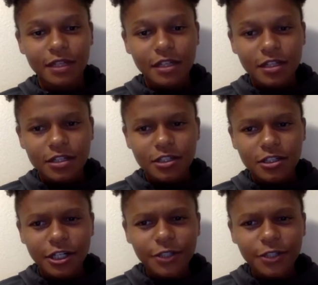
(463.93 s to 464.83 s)

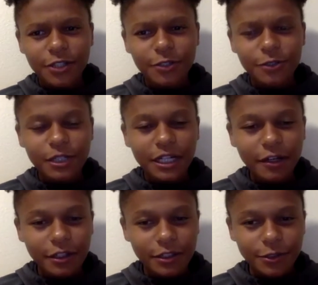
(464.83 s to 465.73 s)
sorry, you cut out
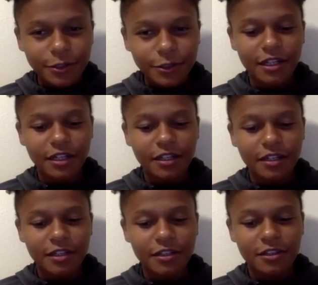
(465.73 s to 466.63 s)
a little bit. You
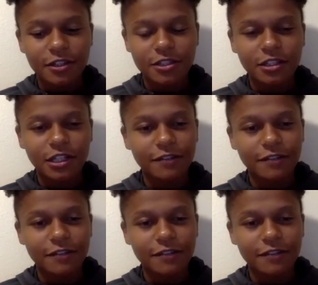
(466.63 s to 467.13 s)
said that there's a lot of